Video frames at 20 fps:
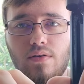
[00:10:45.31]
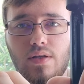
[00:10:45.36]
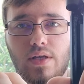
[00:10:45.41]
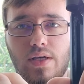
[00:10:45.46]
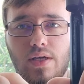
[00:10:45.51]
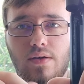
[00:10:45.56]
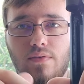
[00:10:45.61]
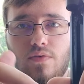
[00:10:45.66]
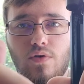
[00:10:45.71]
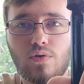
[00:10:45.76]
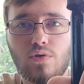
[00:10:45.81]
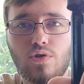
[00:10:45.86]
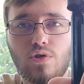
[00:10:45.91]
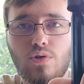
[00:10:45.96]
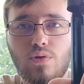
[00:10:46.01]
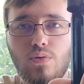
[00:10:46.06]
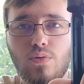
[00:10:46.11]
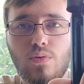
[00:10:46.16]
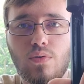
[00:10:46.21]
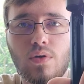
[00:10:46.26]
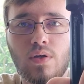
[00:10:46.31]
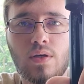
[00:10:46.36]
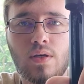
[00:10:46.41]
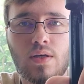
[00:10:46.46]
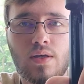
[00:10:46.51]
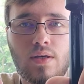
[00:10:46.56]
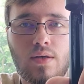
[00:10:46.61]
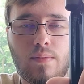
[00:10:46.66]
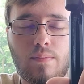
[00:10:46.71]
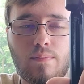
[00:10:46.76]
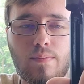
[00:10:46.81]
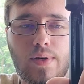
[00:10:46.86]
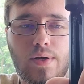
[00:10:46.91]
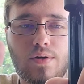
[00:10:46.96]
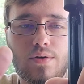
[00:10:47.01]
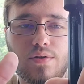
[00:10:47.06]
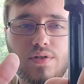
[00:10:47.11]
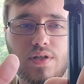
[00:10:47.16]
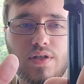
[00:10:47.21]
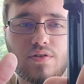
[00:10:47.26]
Like if you shoot,
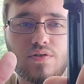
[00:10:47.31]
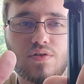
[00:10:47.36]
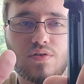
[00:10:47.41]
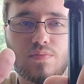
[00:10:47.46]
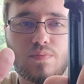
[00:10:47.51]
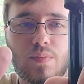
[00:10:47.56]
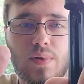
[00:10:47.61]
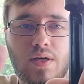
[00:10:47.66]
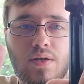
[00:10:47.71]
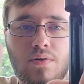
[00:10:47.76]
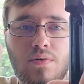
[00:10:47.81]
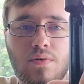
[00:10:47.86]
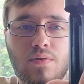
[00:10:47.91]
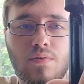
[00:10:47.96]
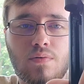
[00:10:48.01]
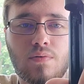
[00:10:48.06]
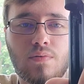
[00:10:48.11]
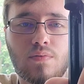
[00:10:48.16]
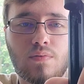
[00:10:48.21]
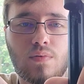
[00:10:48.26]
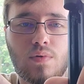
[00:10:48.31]
metal touches metal,